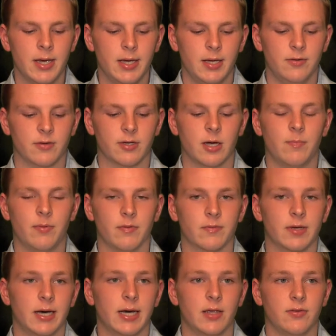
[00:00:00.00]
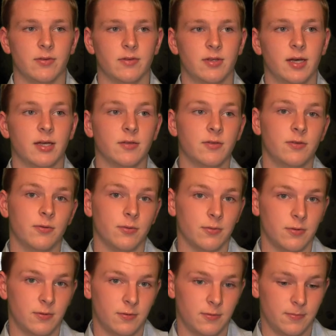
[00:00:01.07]
is a couple of guys in tight
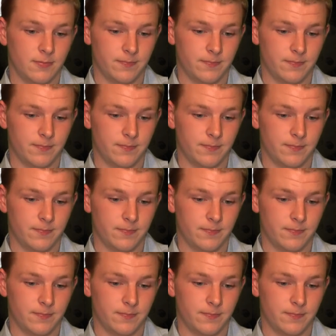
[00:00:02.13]
suits.